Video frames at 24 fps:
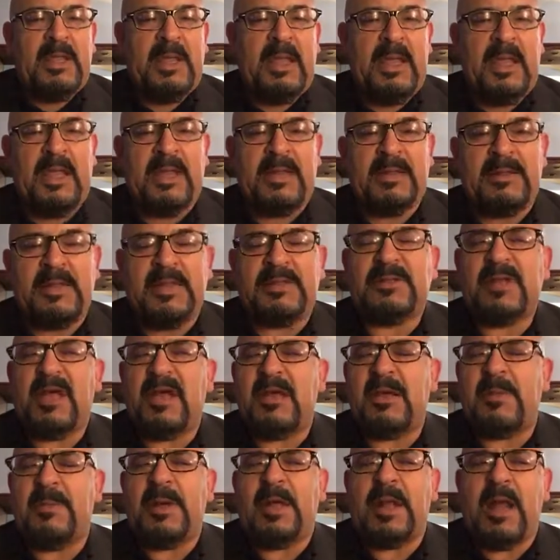And they
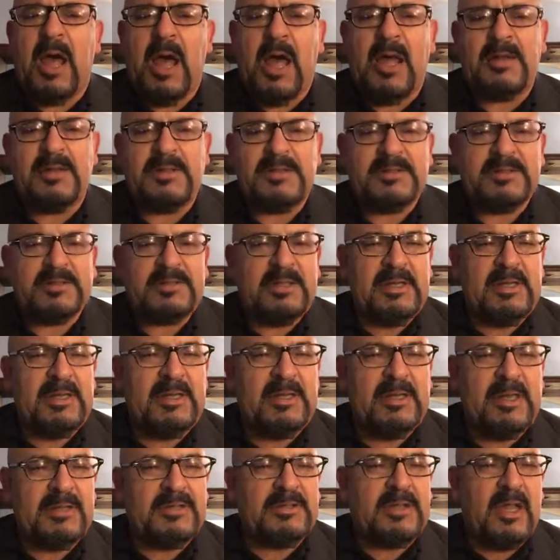talk about honesty,
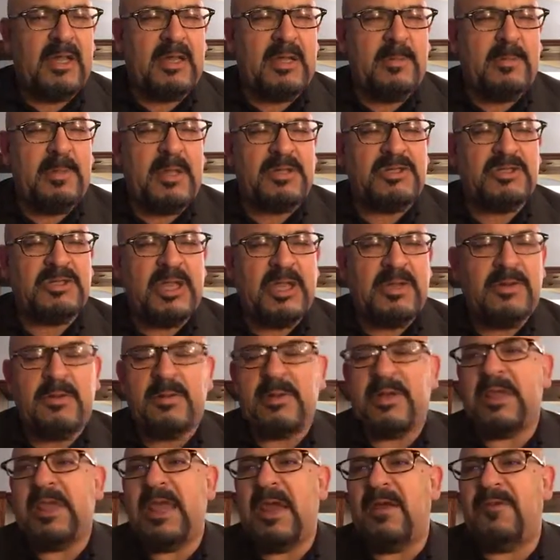they talk about
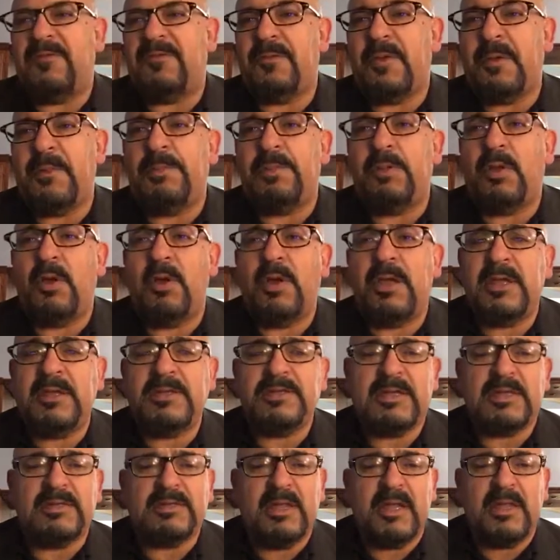genuine care for
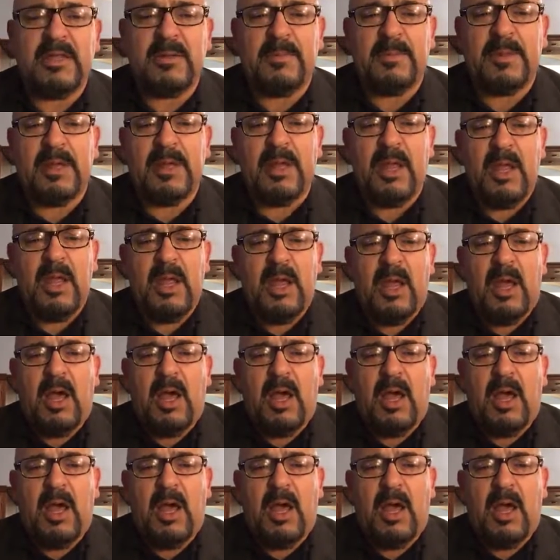employees, they talk about